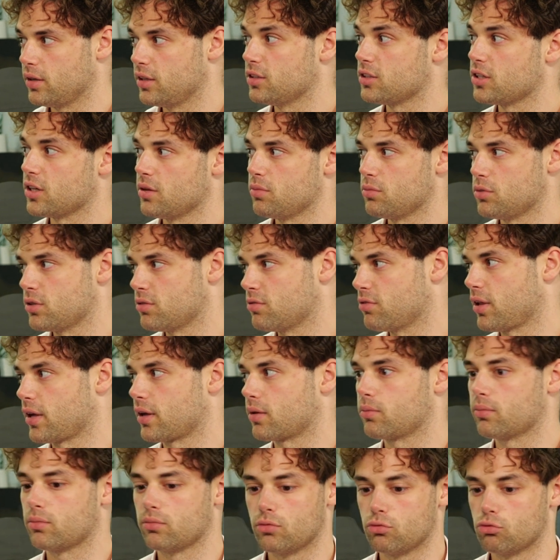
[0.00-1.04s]
in terms of like
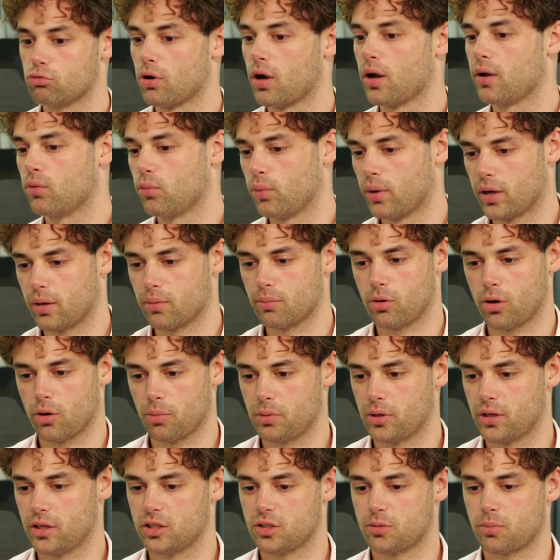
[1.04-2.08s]
right-wing
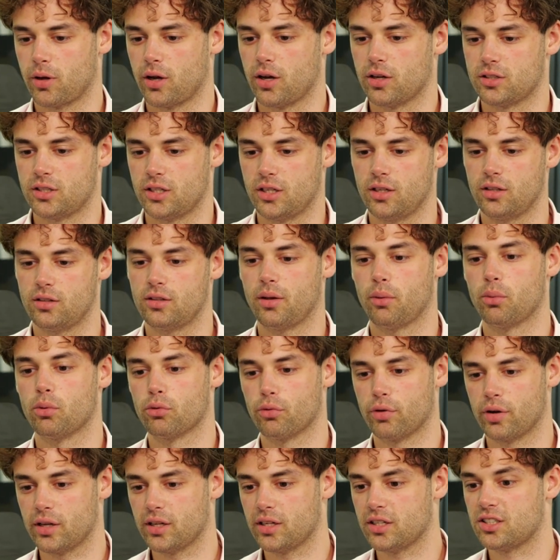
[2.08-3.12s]
populist party. They were
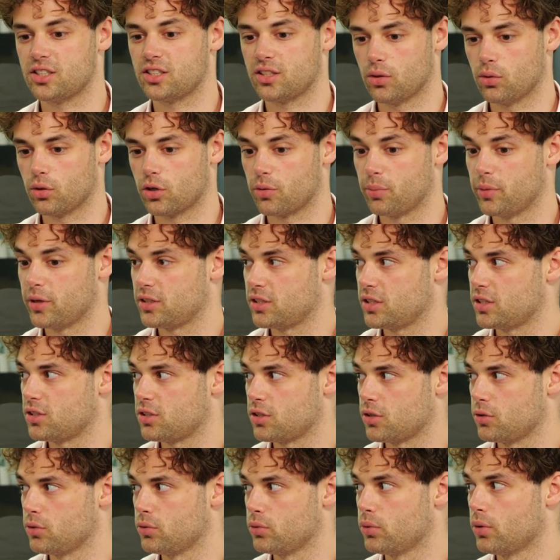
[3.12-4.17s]
really still committed
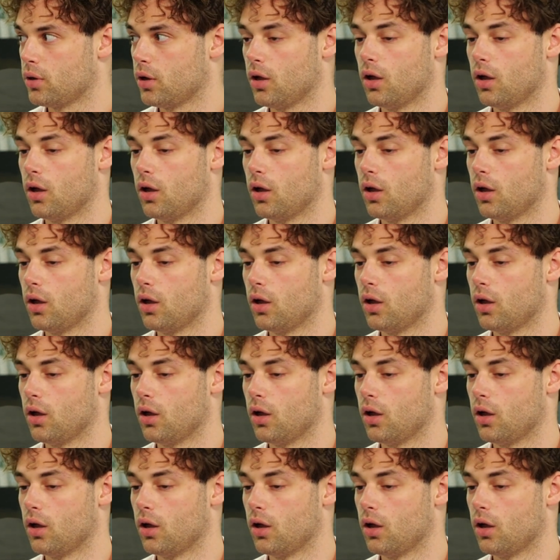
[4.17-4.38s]
to